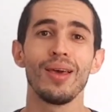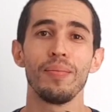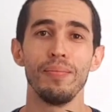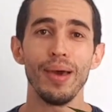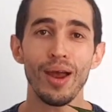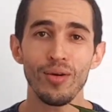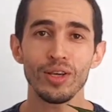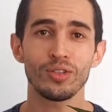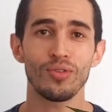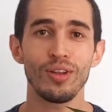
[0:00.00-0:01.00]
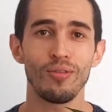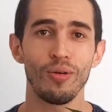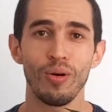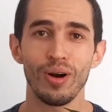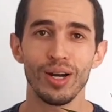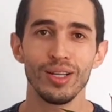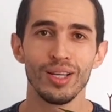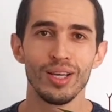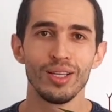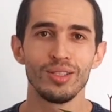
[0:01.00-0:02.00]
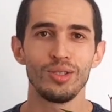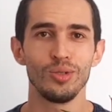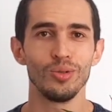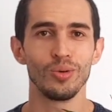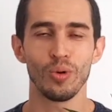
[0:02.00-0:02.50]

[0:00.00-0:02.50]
very straightforward to